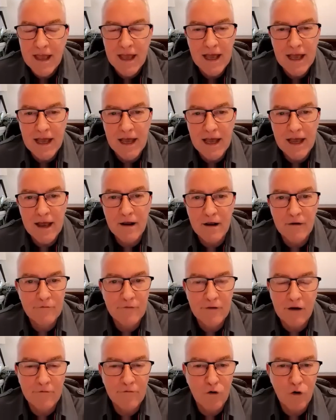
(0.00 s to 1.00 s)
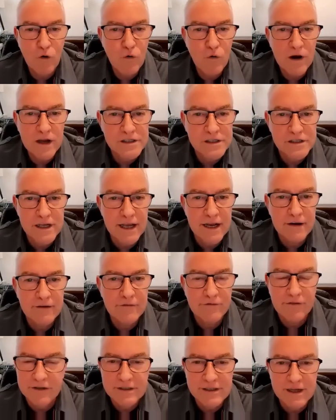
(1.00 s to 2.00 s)
I've always said
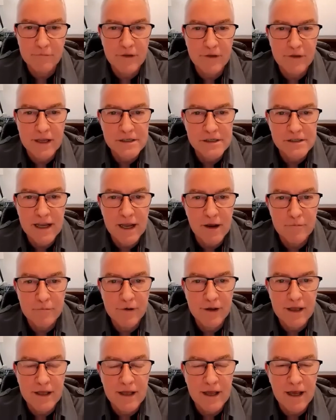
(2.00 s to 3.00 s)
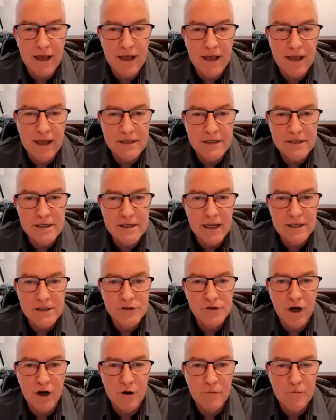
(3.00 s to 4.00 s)
for some years now, PK,
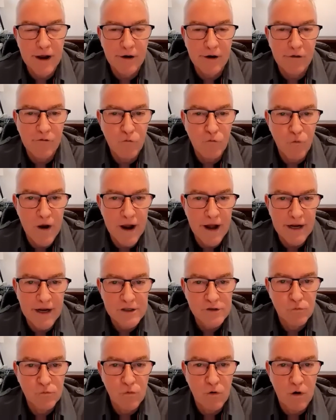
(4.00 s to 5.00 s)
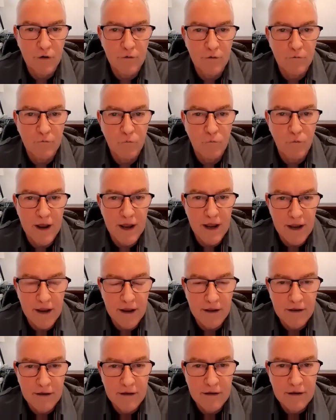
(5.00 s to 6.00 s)
it's not a matter of when, it's what and where.
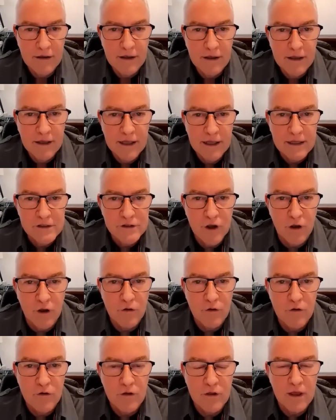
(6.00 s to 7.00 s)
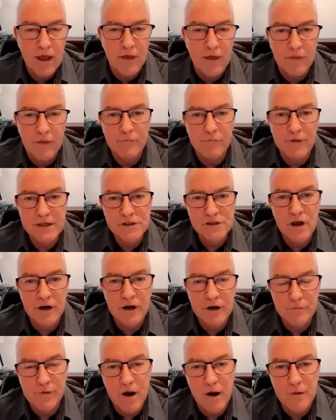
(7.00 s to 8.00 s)
So the best time
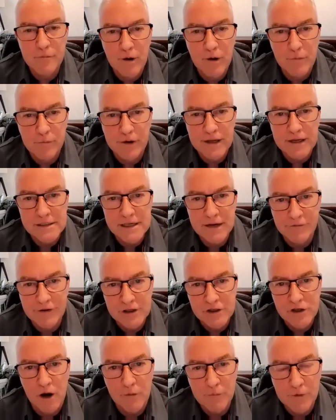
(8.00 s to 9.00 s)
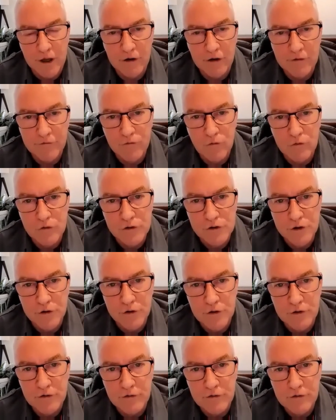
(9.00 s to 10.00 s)
to buy a property is every time you can afford
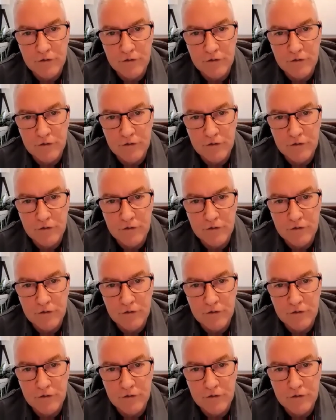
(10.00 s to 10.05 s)
to.